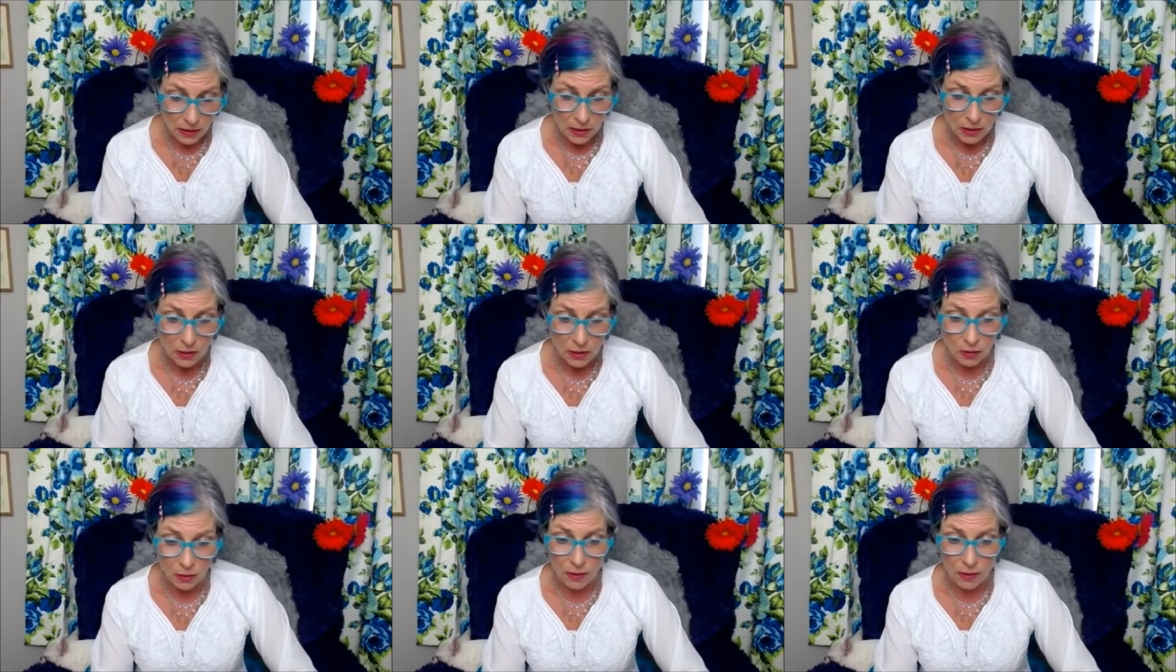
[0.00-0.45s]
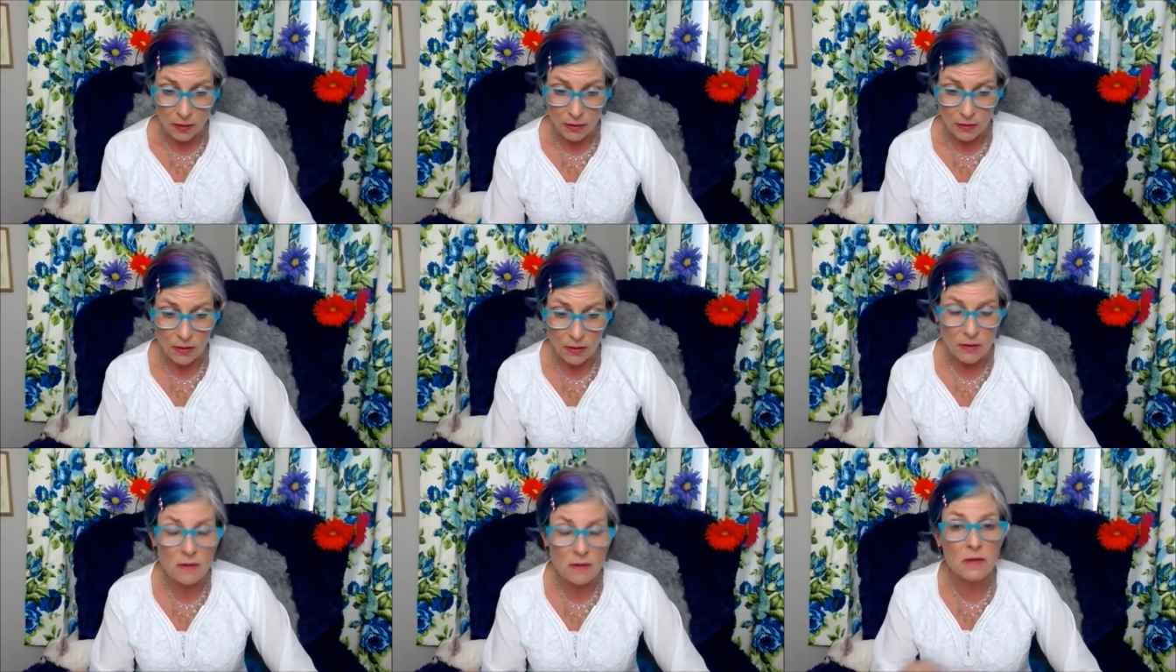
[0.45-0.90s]
you know
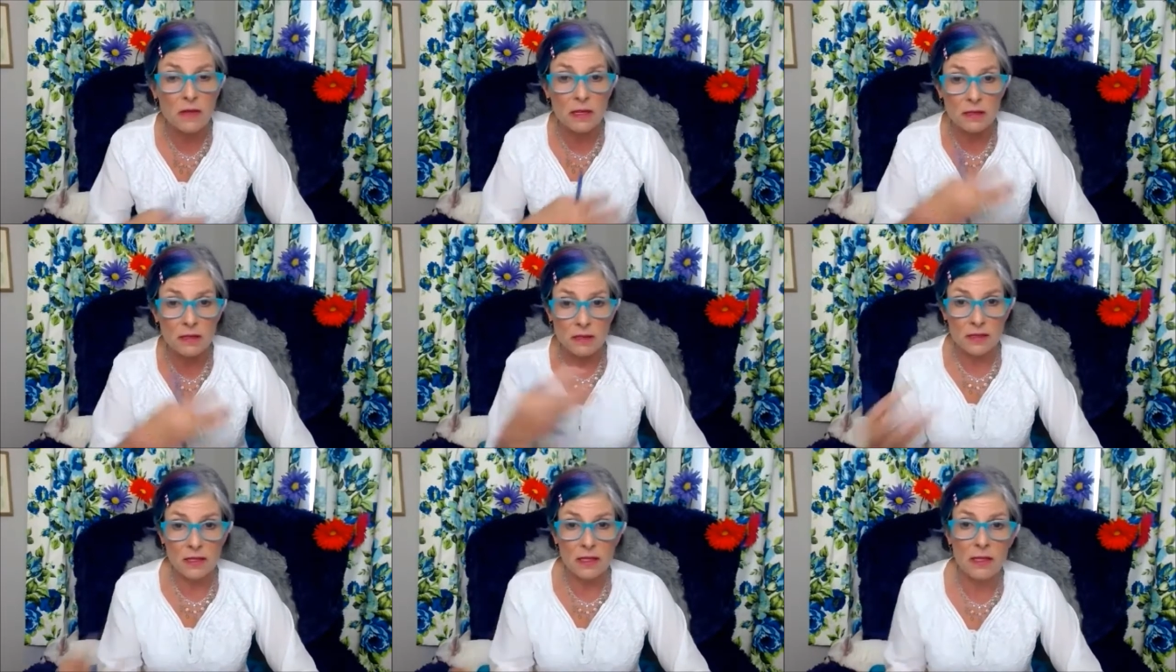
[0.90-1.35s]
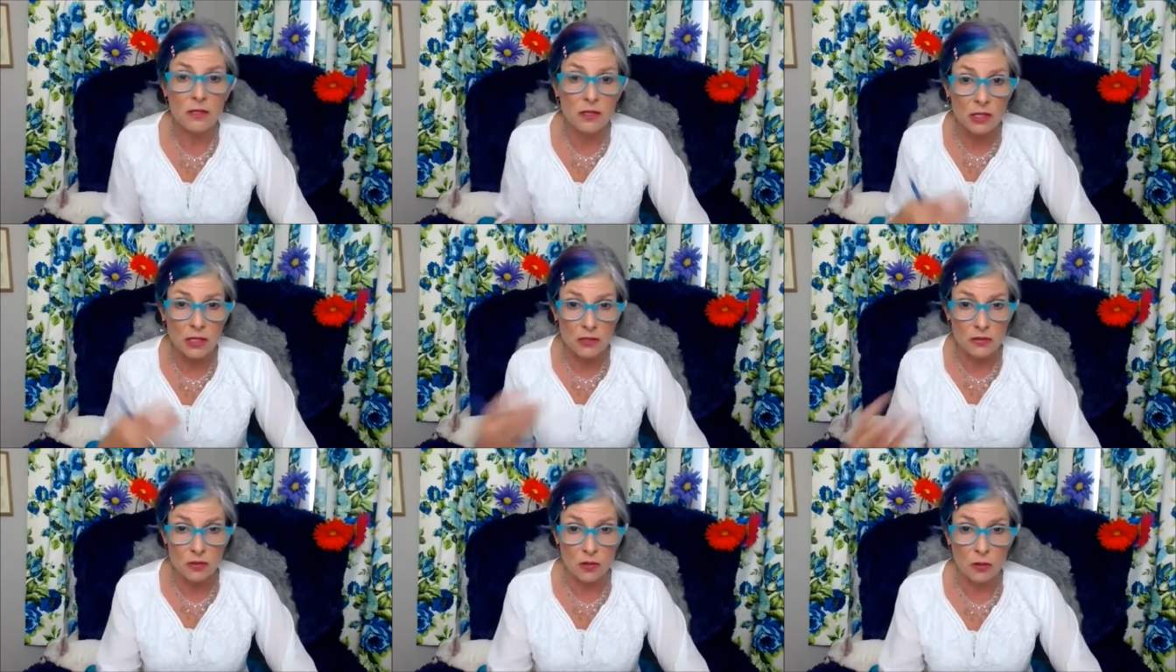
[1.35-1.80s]
the, these
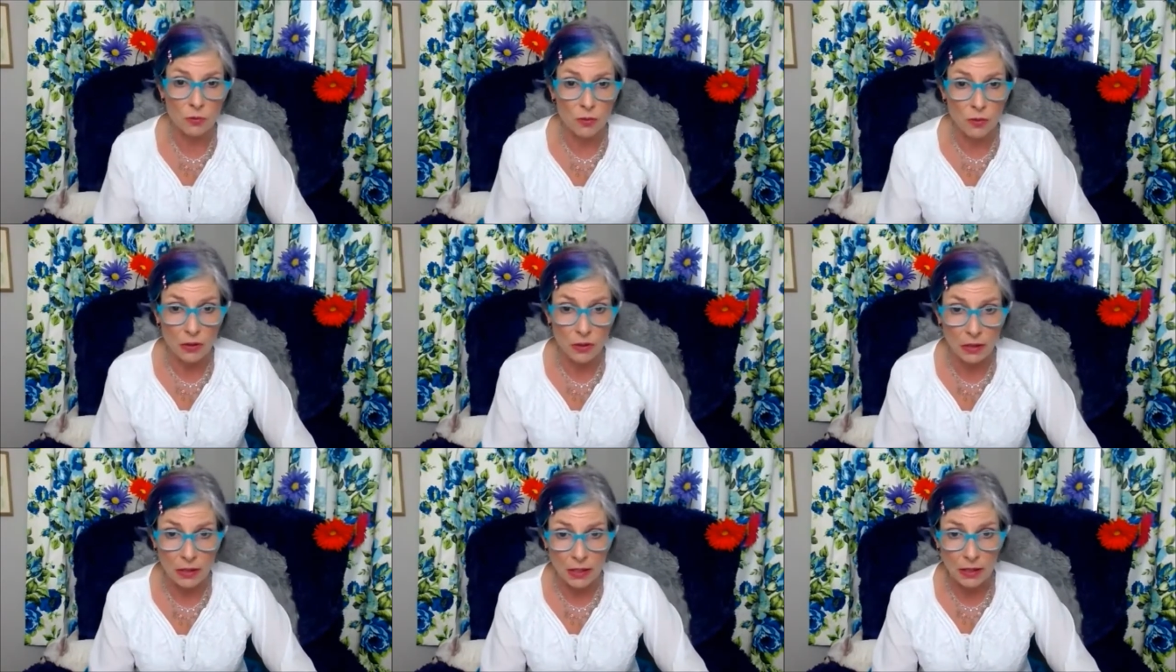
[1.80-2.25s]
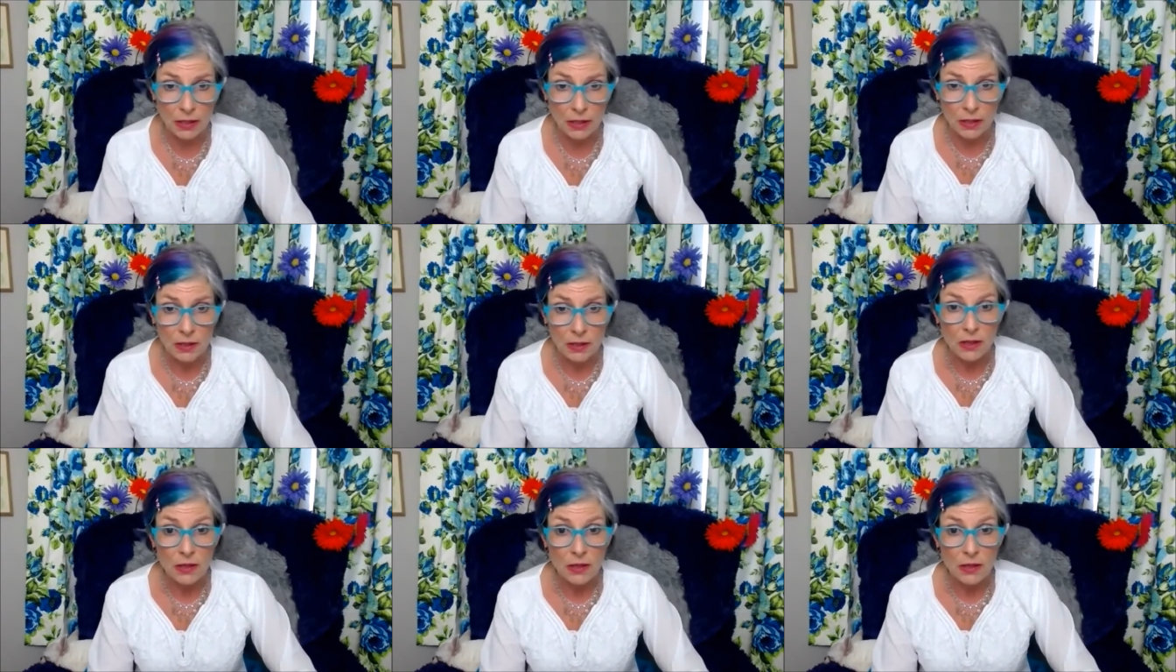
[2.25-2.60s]
teachings are really